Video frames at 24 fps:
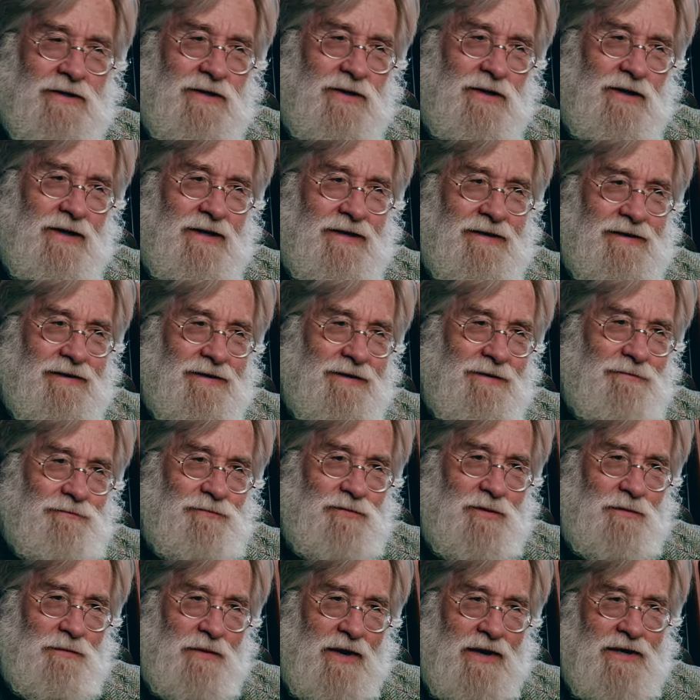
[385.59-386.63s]
They
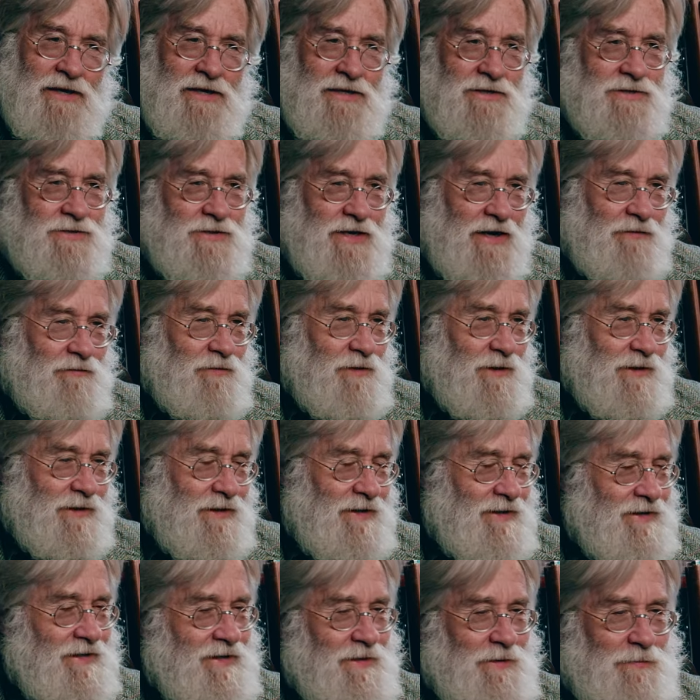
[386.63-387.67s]
mine is definitely
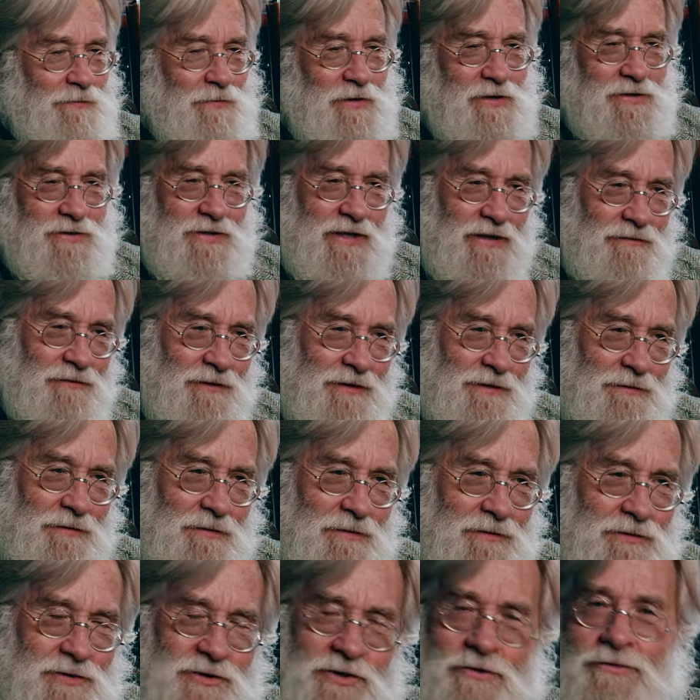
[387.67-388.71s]
is definitely
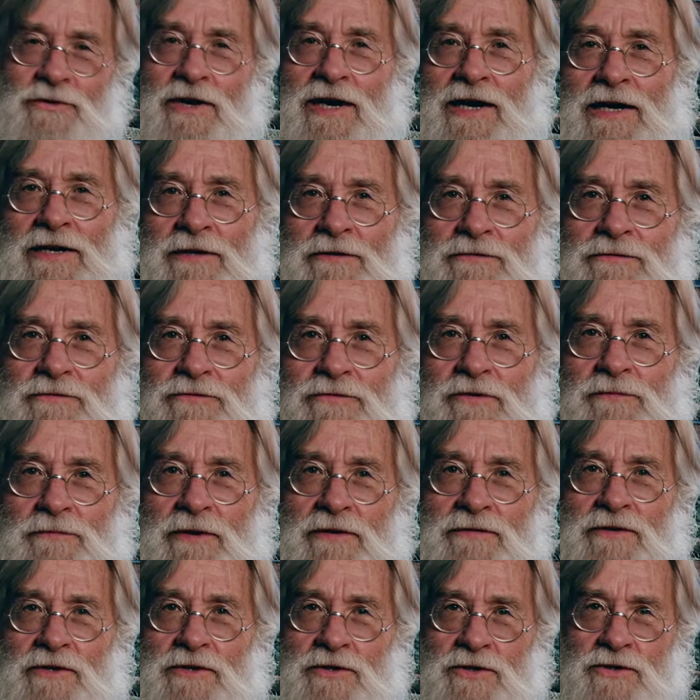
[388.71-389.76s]
derived from
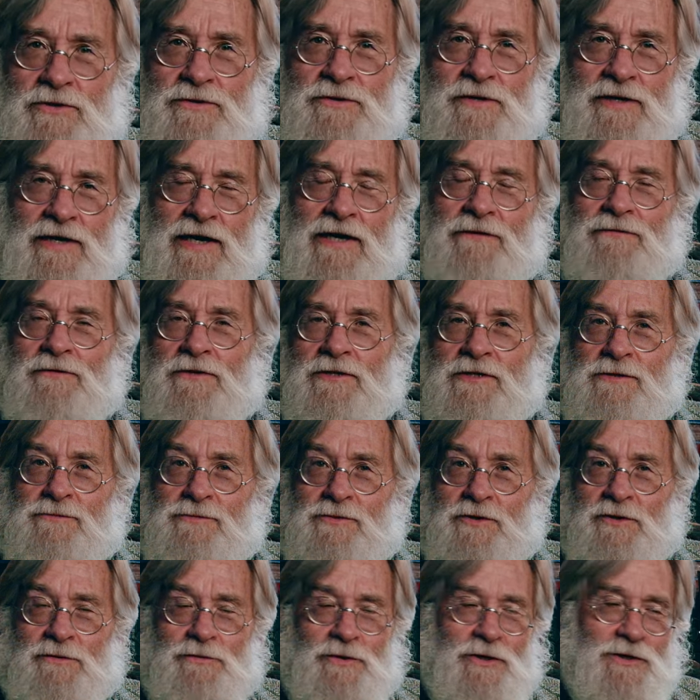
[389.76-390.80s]
having heard the
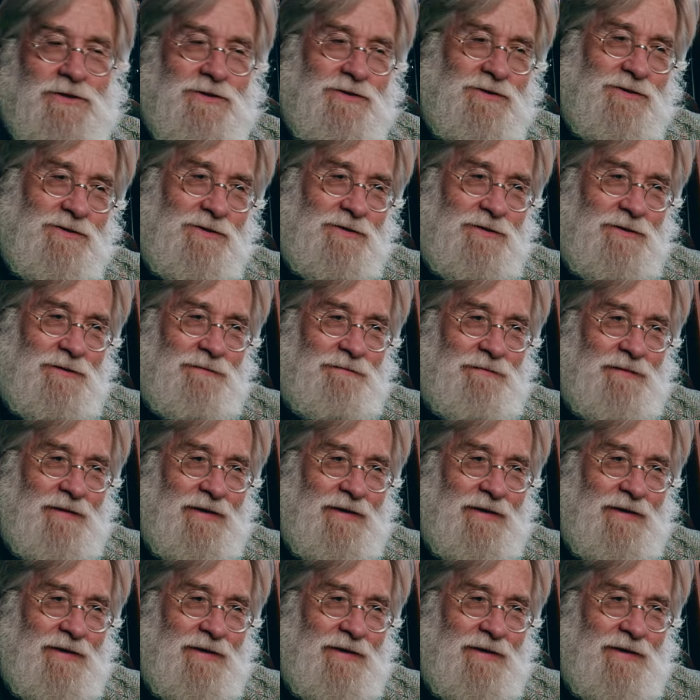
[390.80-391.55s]
aphorisms of the Boston School,